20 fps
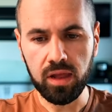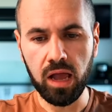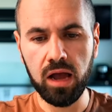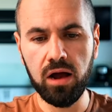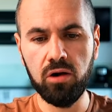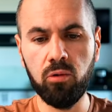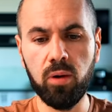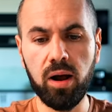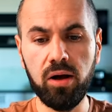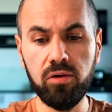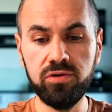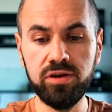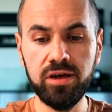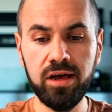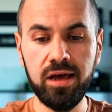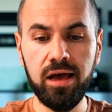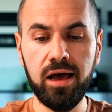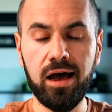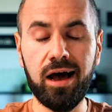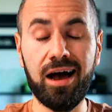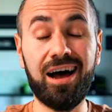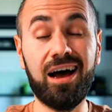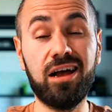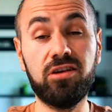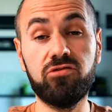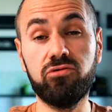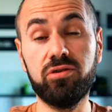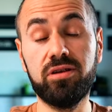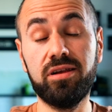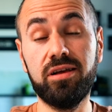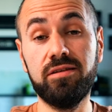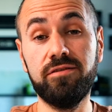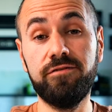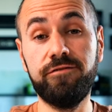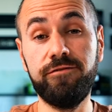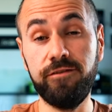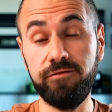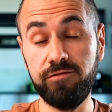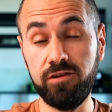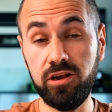around
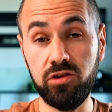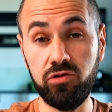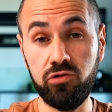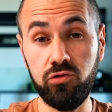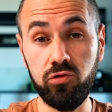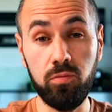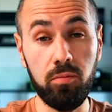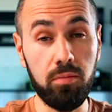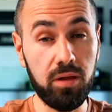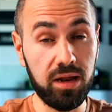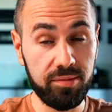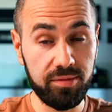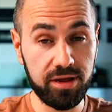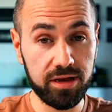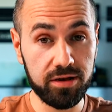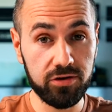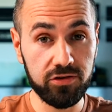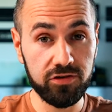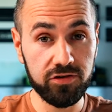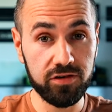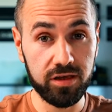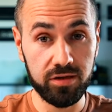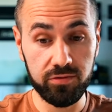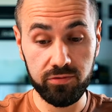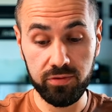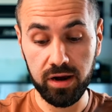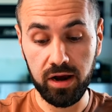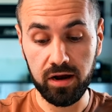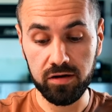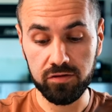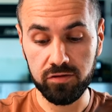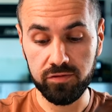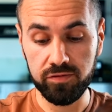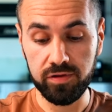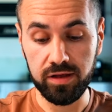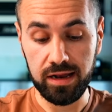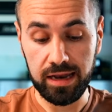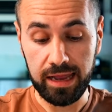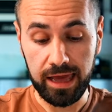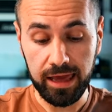152 millimeters in regards of
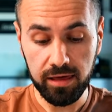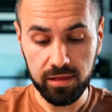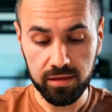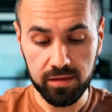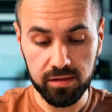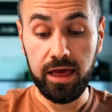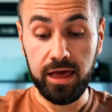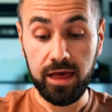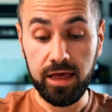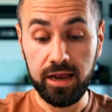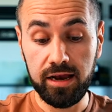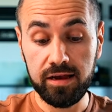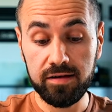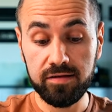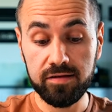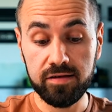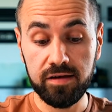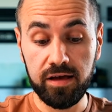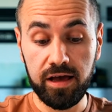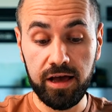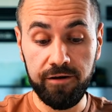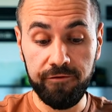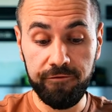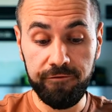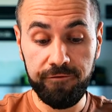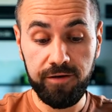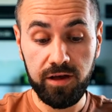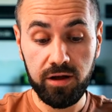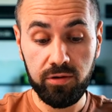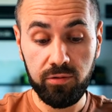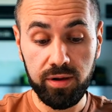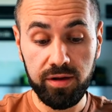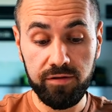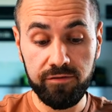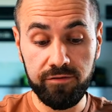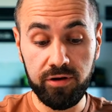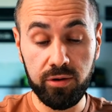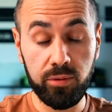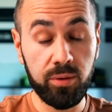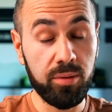the length. It is a very,
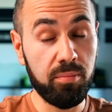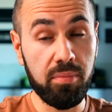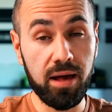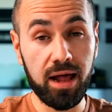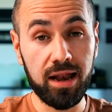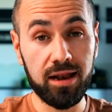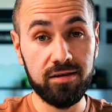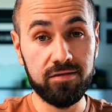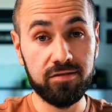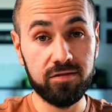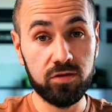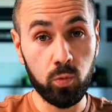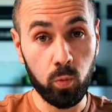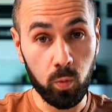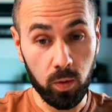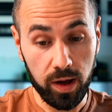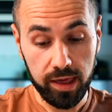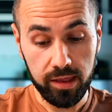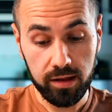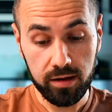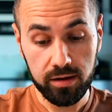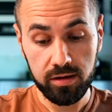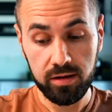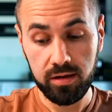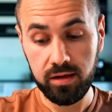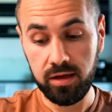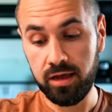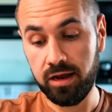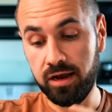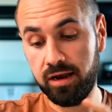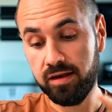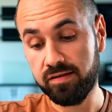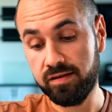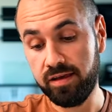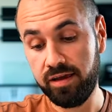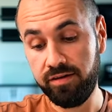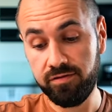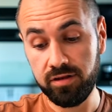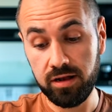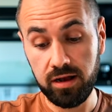very balanced weight. It is
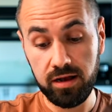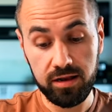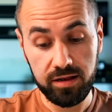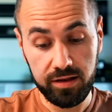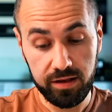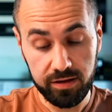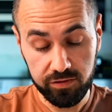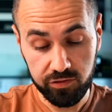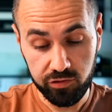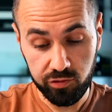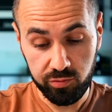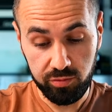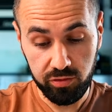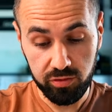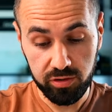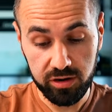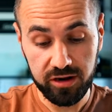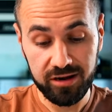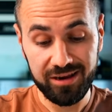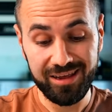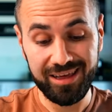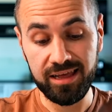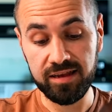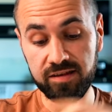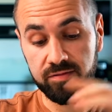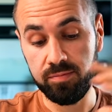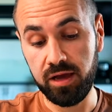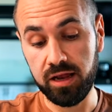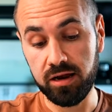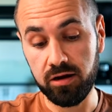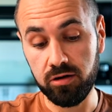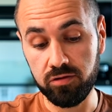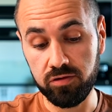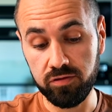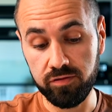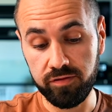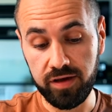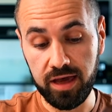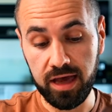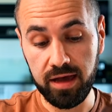evenly distributed. It's made out
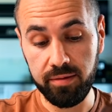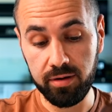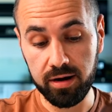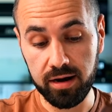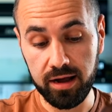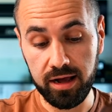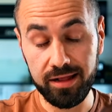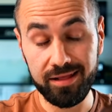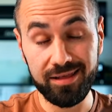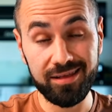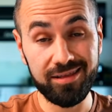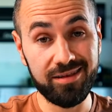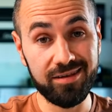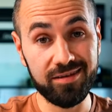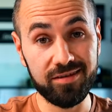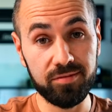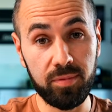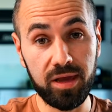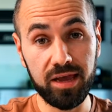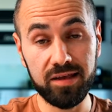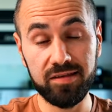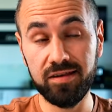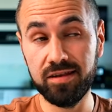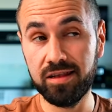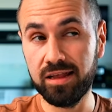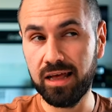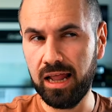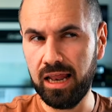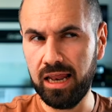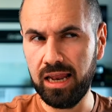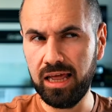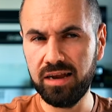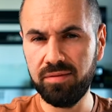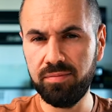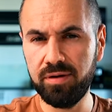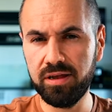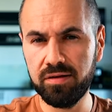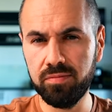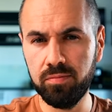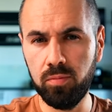of ebonite. This makes it a little
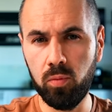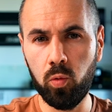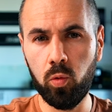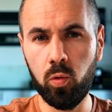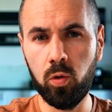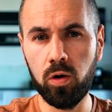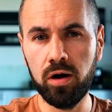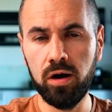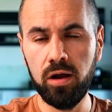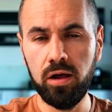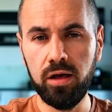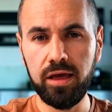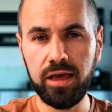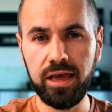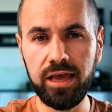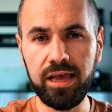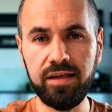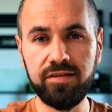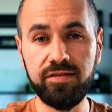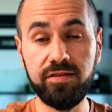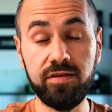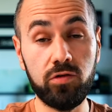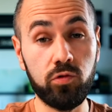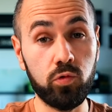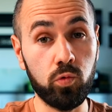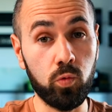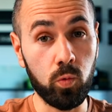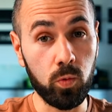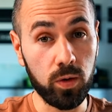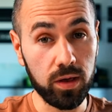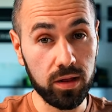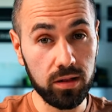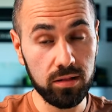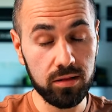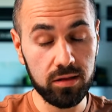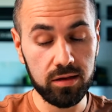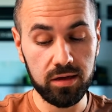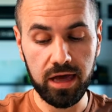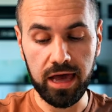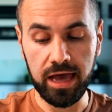bit more easy to
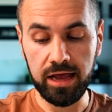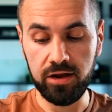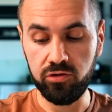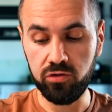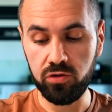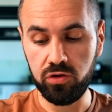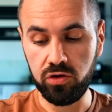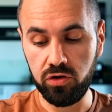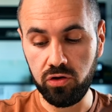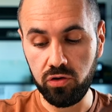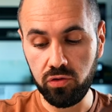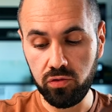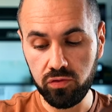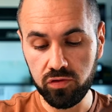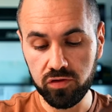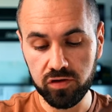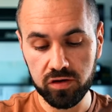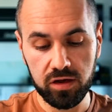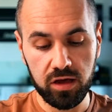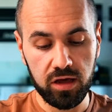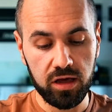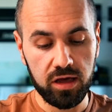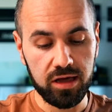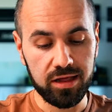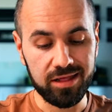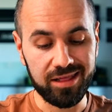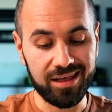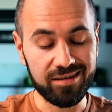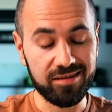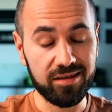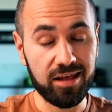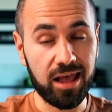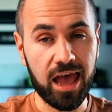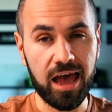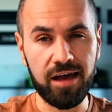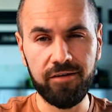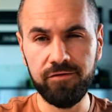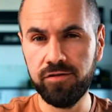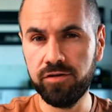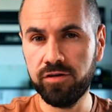wield and to use. It doesn't
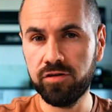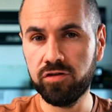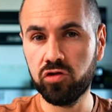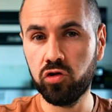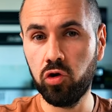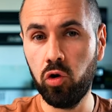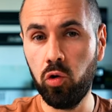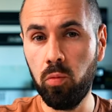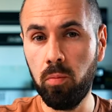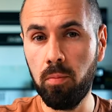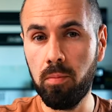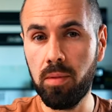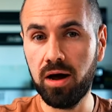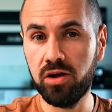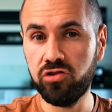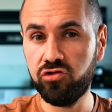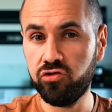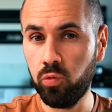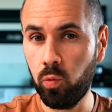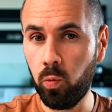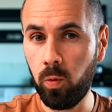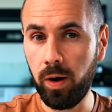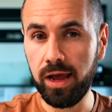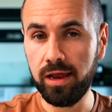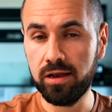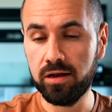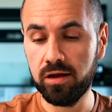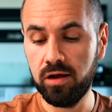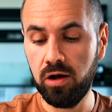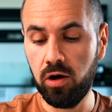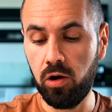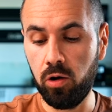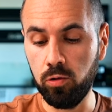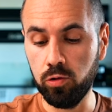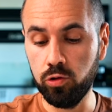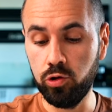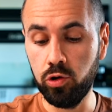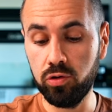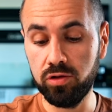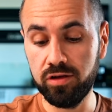have so much weight,
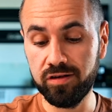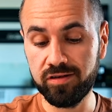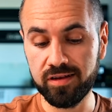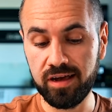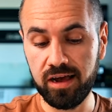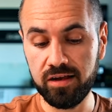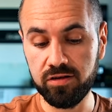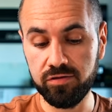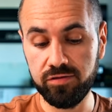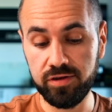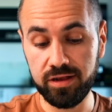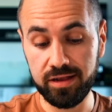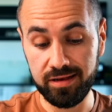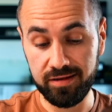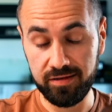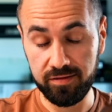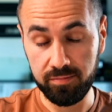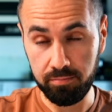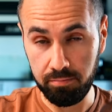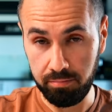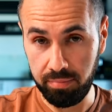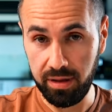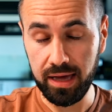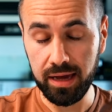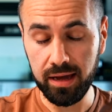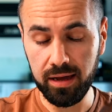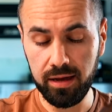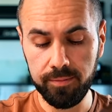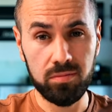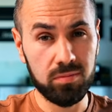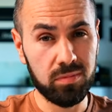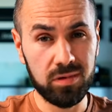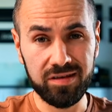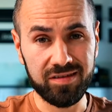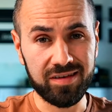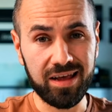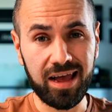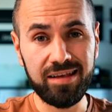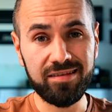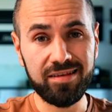although the size of it is big. The
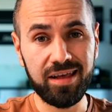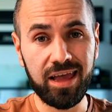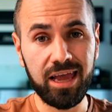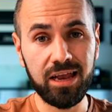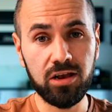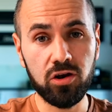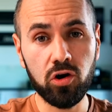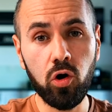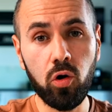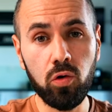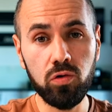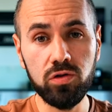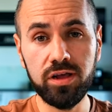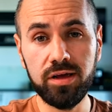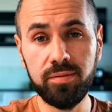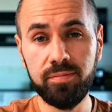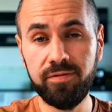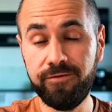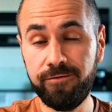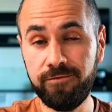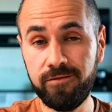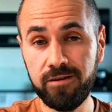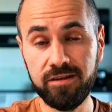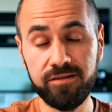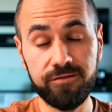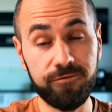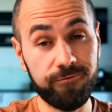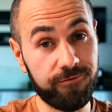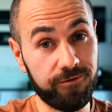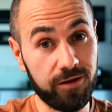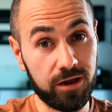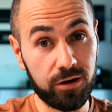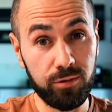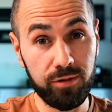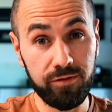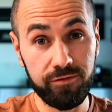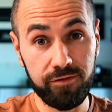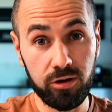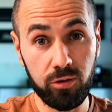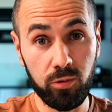size 8 gold nib fits
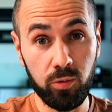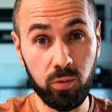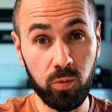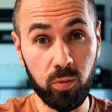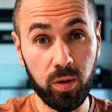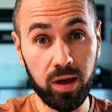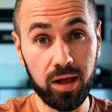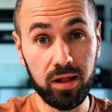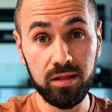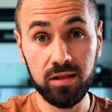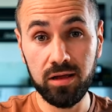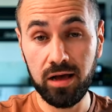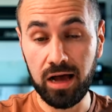very, very well.